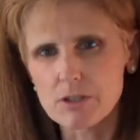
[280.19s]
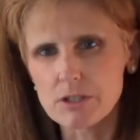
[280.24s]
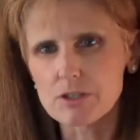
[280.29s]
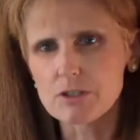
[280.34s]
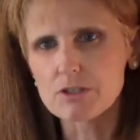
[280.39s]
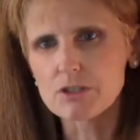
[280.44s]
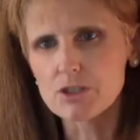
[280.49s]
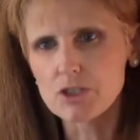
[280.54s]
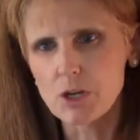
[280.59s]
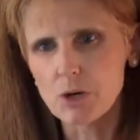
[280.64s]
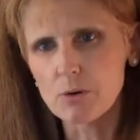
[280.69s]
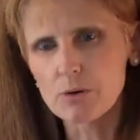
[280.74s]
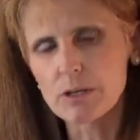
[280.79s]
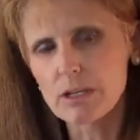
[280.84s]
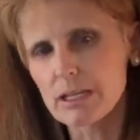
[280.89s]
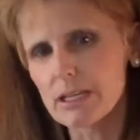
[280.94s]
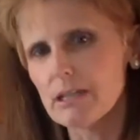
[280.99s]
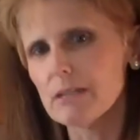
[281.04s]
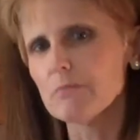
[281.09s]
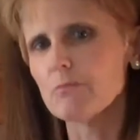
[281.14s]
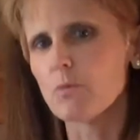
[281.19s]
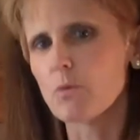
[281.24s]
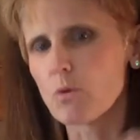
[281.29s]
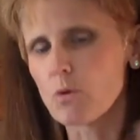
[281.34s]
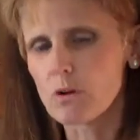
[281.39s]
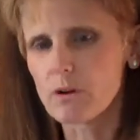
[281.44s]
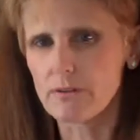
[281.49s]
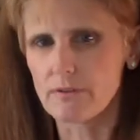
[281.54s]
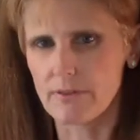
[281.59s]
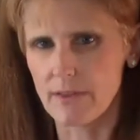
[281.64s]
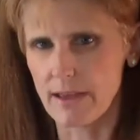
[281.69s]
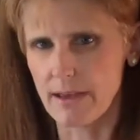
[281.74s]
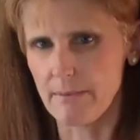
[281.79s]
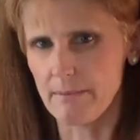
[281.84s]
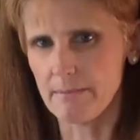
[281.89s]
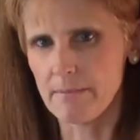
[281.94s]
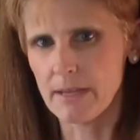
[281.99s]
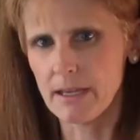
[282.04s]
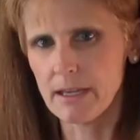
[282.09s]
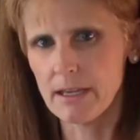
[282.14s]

Just don't eat more of them